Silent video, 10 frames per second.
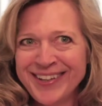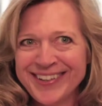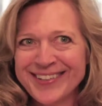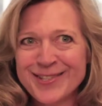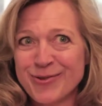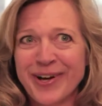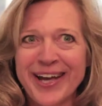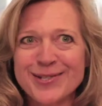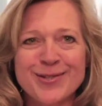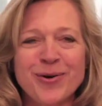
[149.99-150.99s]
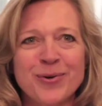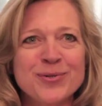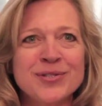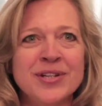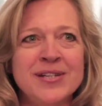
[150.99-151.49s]
And so I asked the
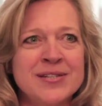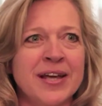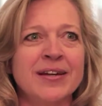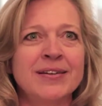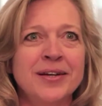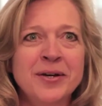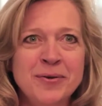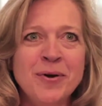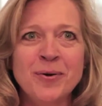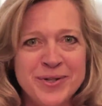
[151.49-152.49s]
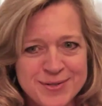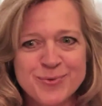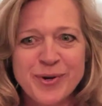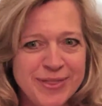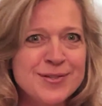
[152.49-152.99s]
host, and he said, no, it's
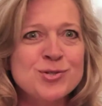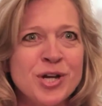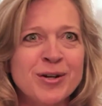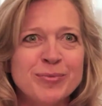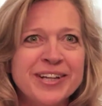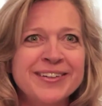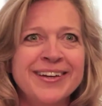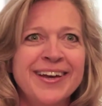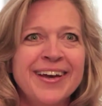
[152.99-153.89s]
with this gentleman.